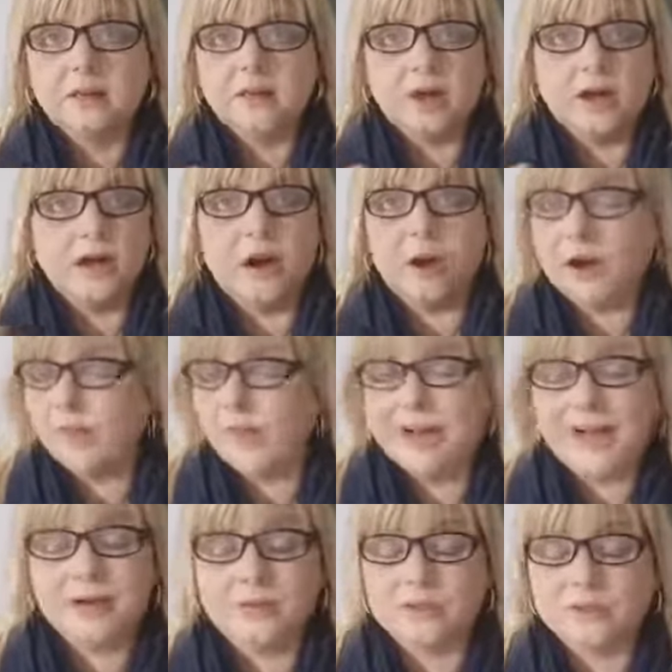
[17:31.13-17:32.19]
all
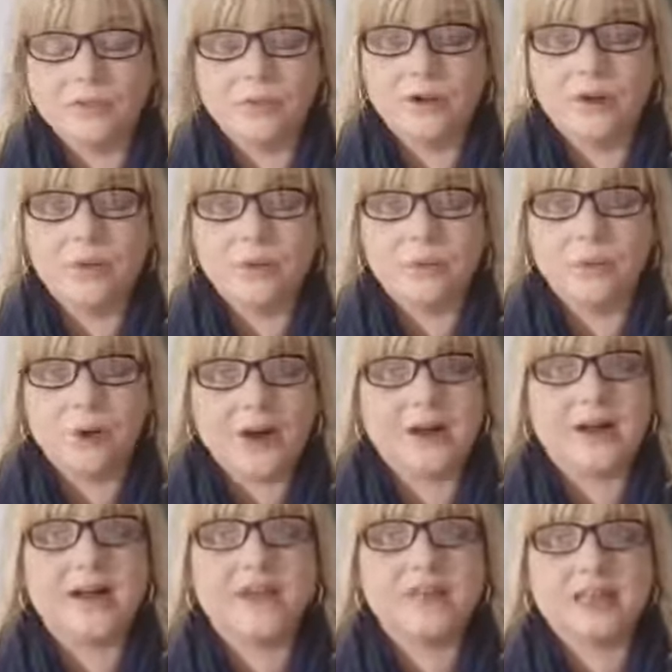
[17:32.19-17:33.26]
about. You know, what
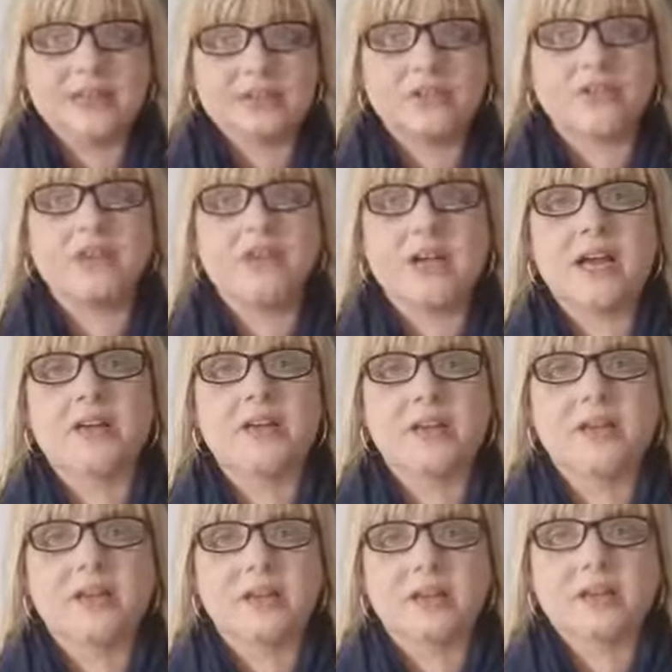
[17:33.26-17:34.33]
are they
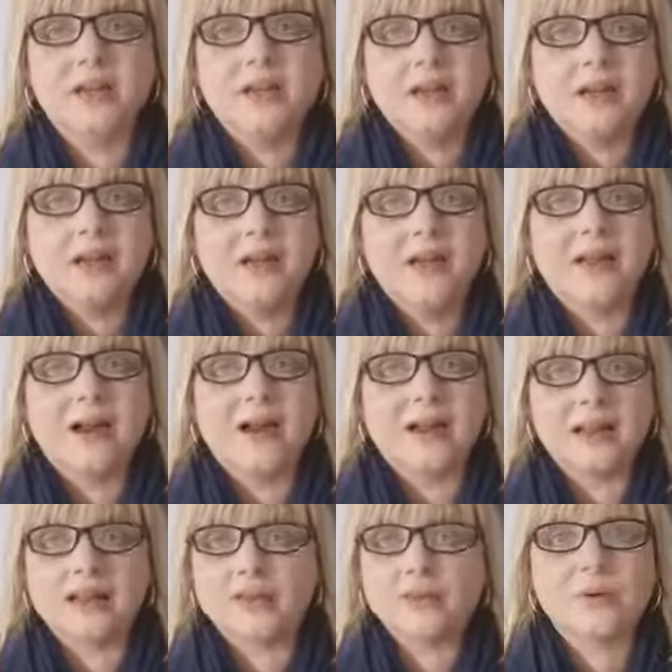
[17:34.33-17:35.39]
suggesting?
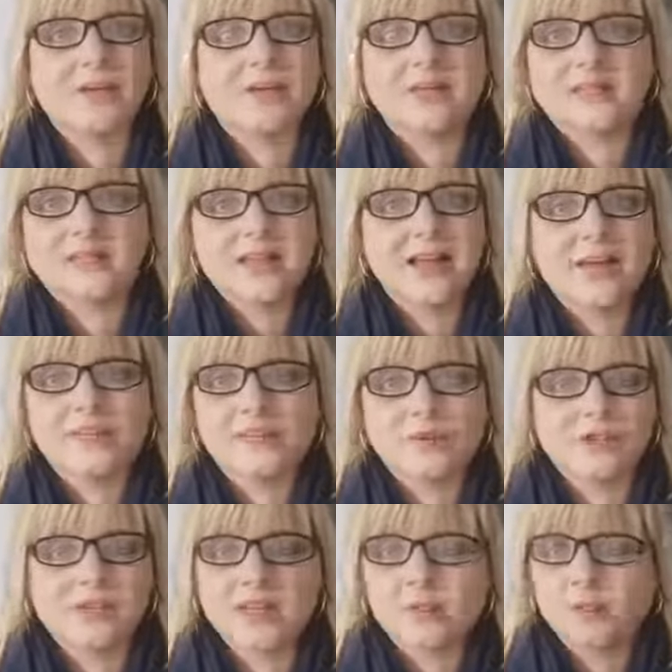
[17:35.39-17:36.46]
Israel doesn't have to
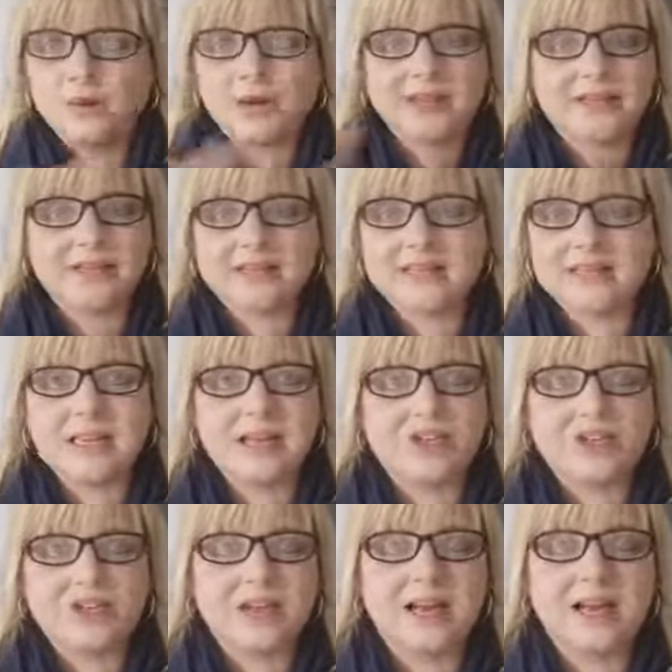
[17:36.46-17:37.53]
separate this
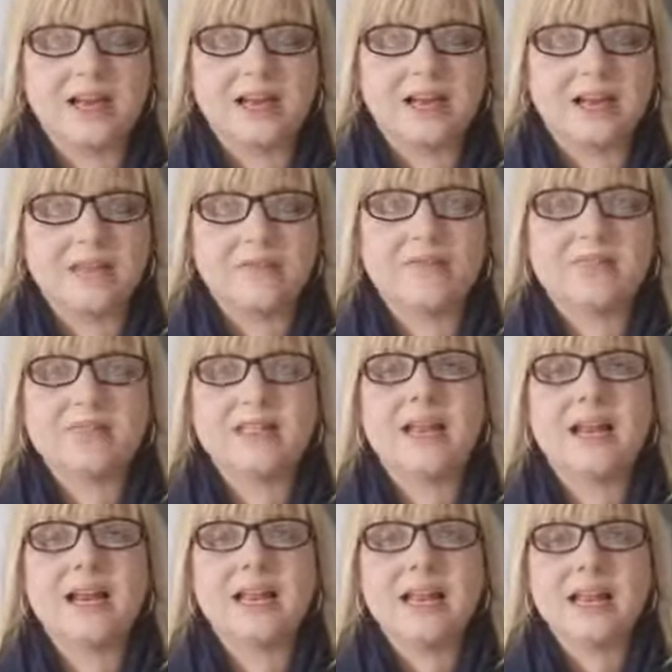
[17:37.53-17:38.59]
nation. God gave this
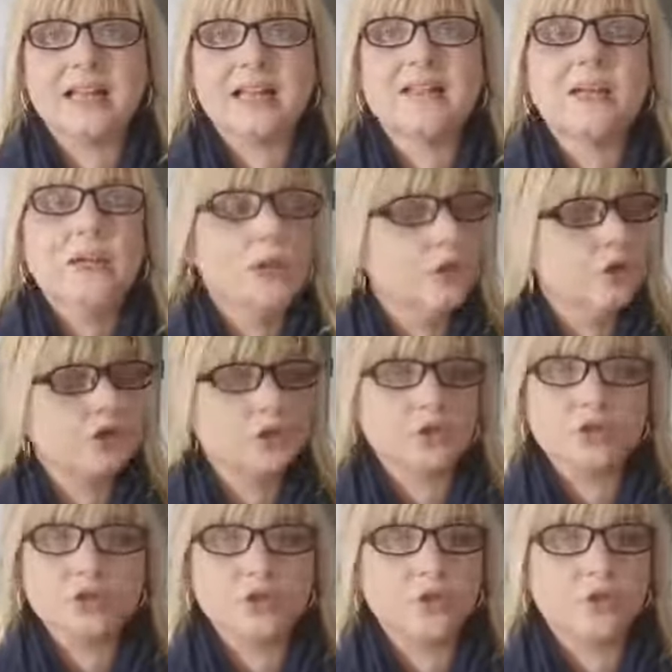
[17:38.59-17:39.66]
land to the
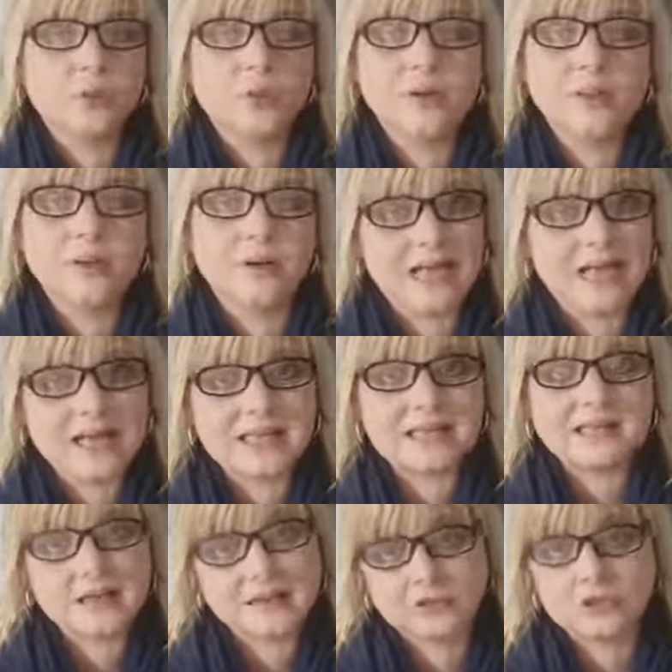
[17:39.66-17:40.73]
Jewish people as
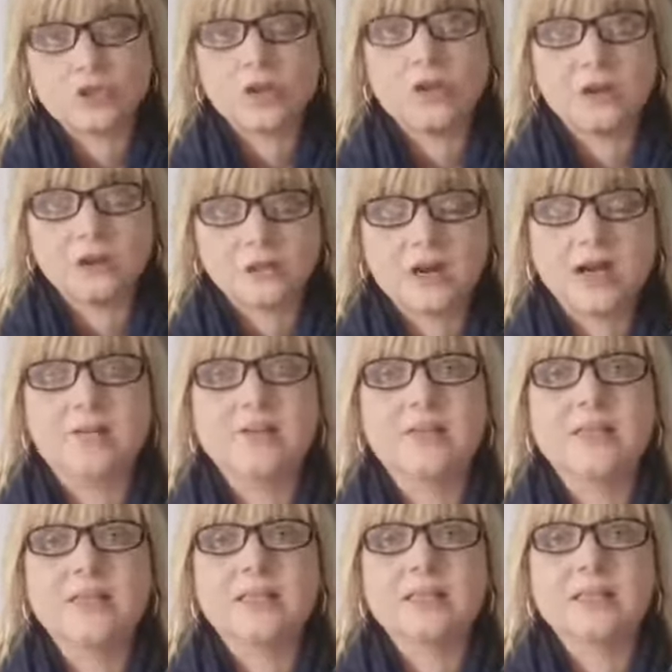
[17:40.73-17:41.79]
an eternal
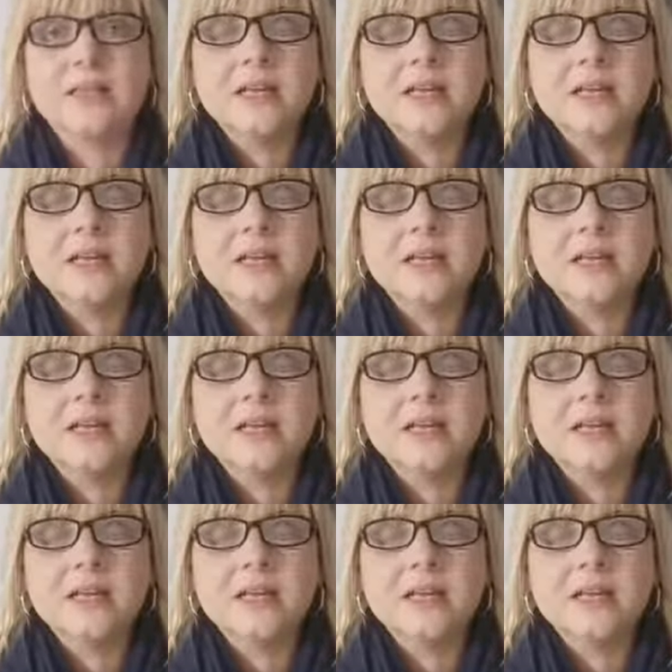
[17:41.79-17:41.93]
covenant.